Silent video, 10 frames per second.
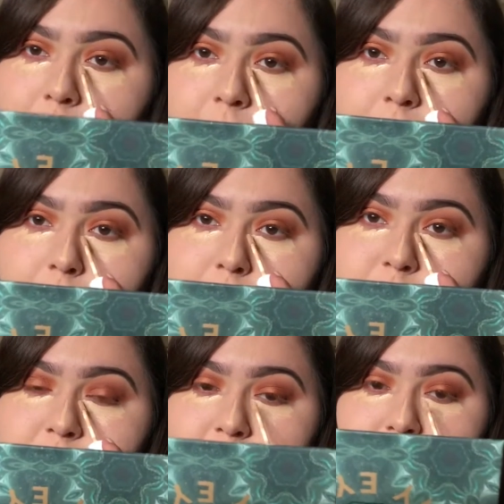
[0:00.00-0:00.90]
And I
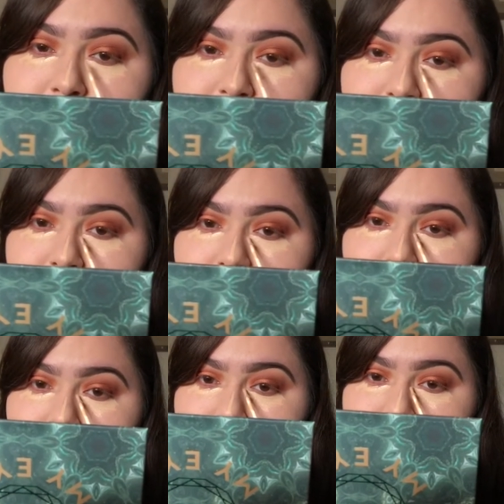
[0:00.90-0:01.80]
also like placing it
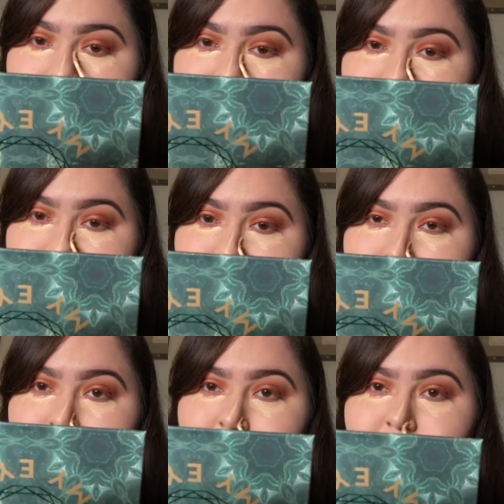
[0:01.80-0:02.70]
on the sides of my
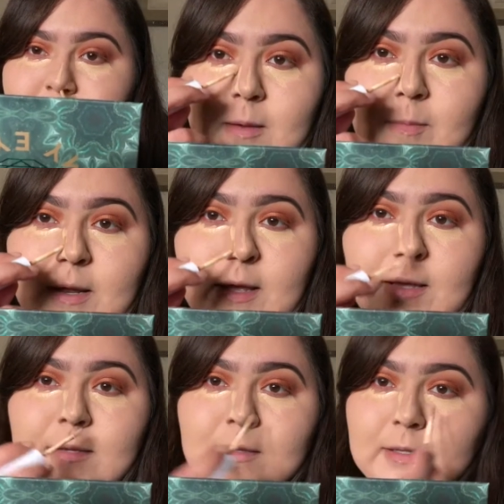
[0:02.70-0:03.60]
nose.
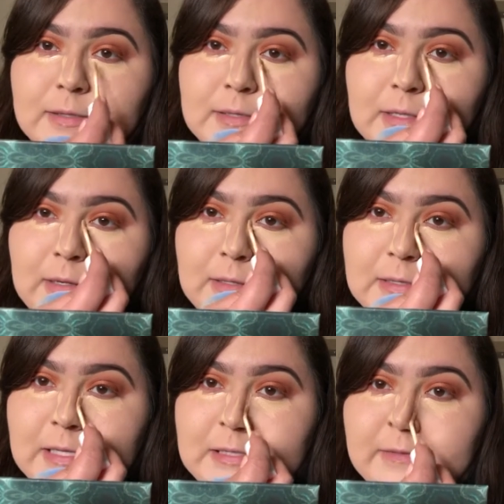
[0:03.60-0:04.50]
Applying concealer on the
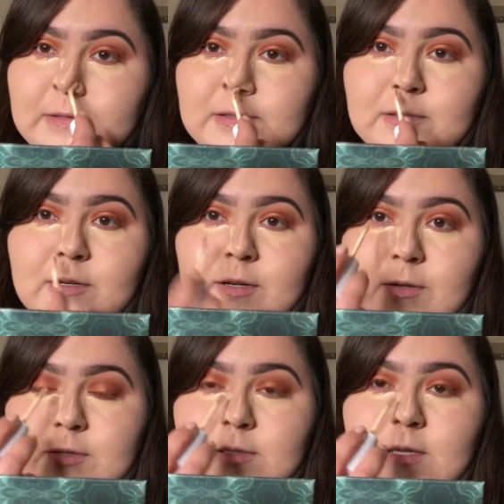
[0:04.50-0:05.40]
sides of your
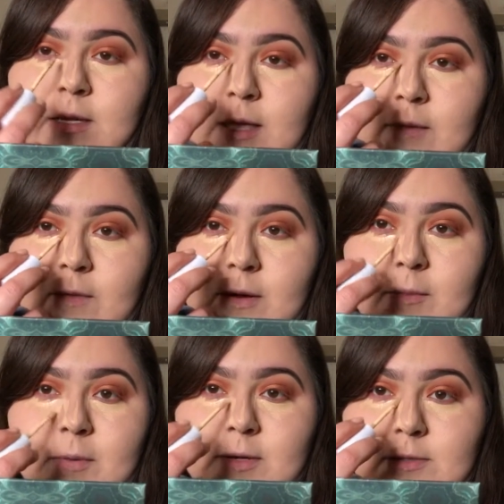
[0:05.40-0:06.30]
nose is going to give you an
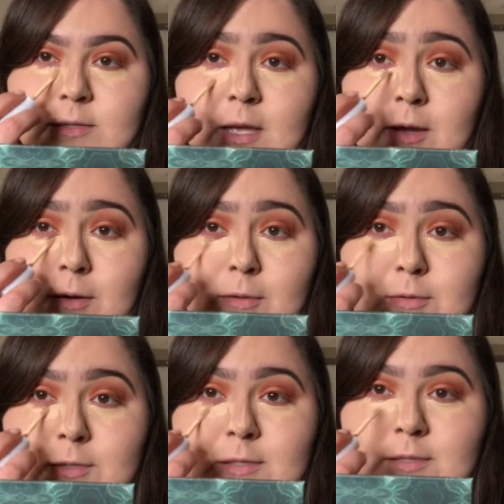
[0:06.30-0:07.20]
appearance that your
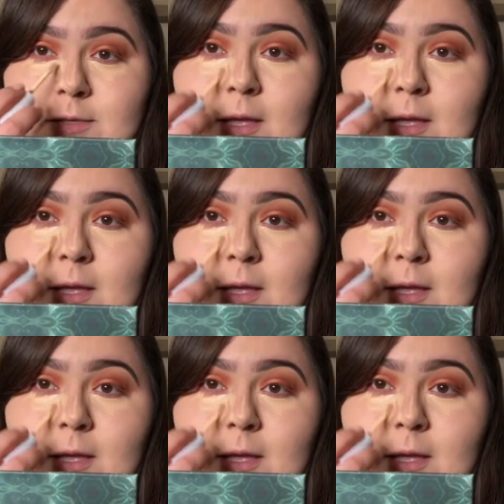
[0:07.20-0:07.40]
nose is